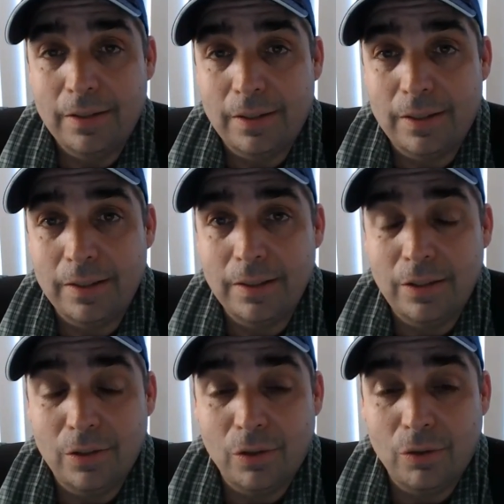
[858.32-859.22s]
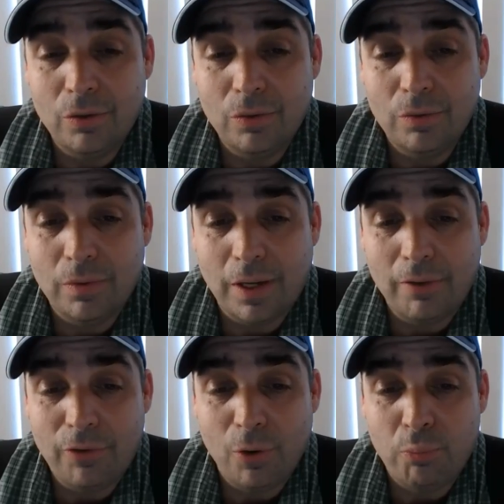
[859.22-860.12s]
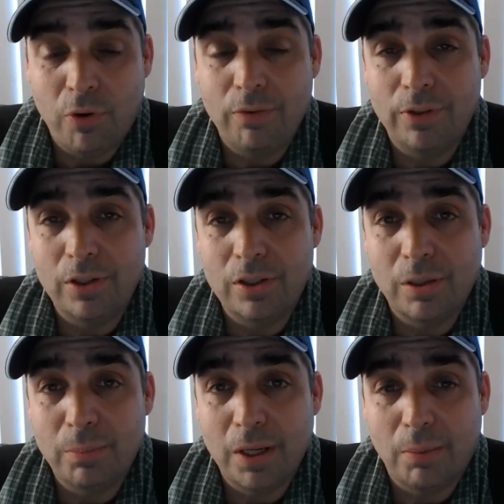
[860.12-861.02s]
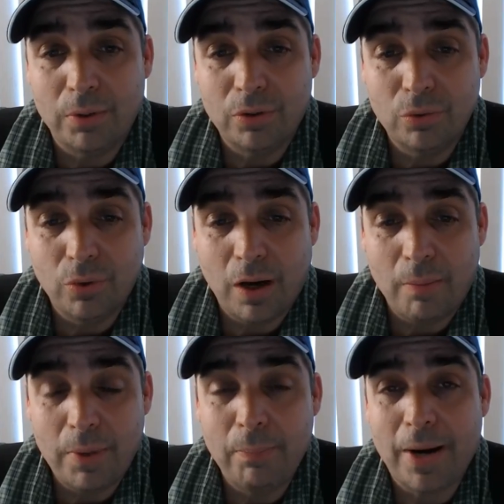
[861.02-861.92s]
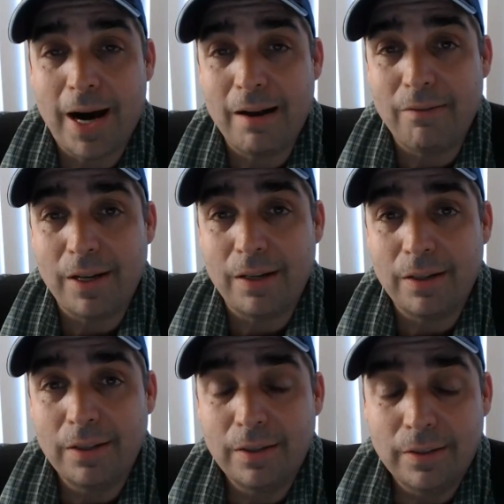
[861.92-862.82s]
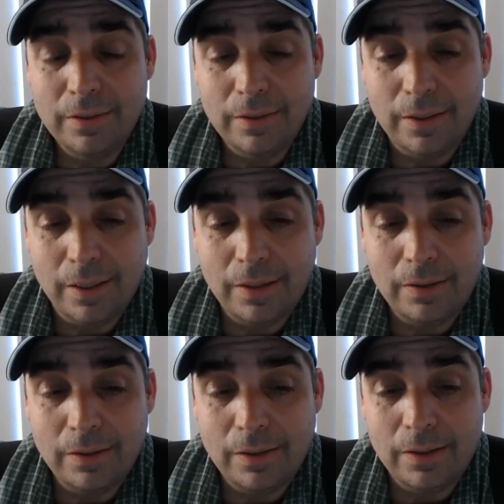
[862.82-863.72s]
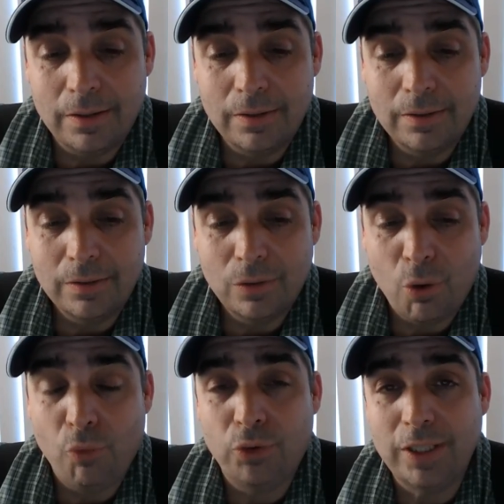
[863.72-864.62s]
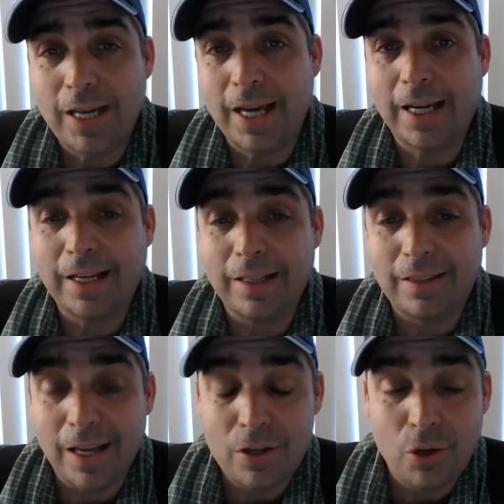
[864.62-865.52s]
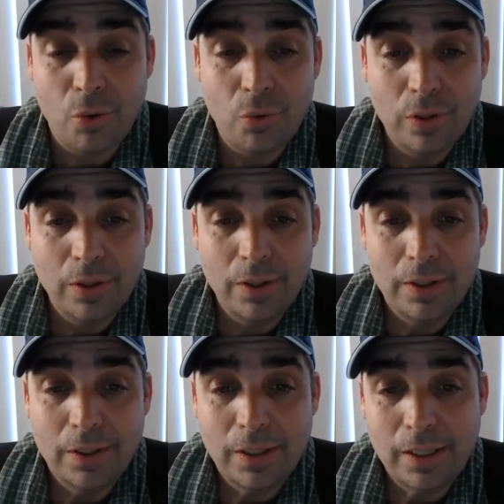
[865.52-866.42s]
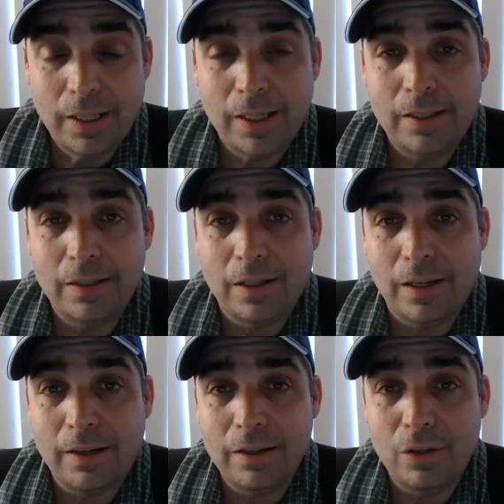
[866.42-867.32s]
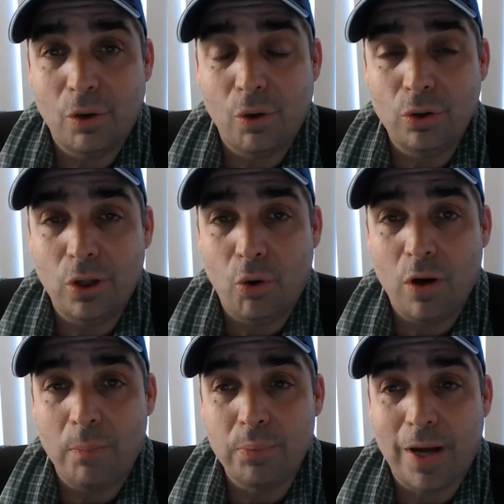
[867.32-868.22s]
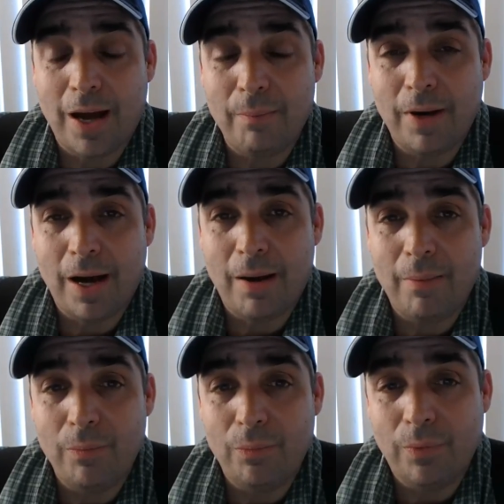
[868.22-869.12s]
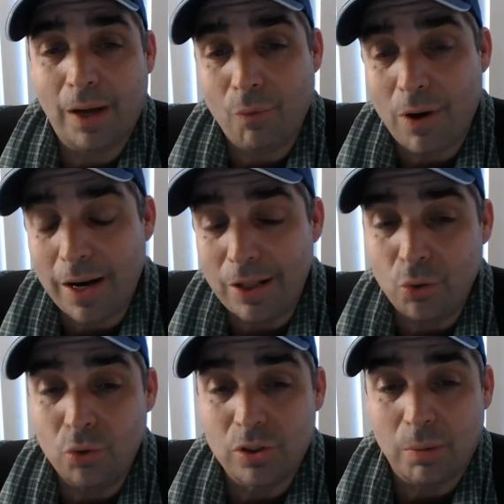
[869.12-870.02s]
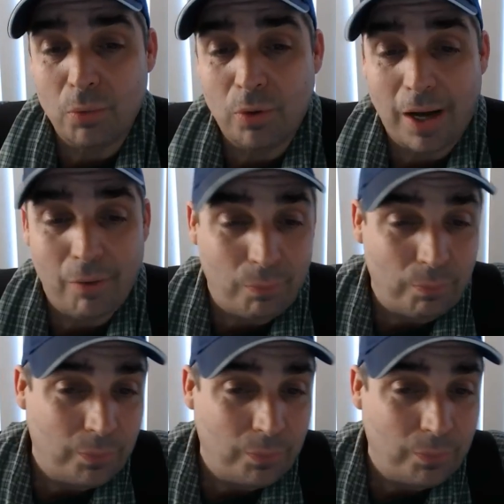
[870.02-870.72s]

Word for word: uh you know i feel privileged to be able to uh be part of it and uh hopefully i can continue and uh, you know load up. Um, um, I want to do some. I'm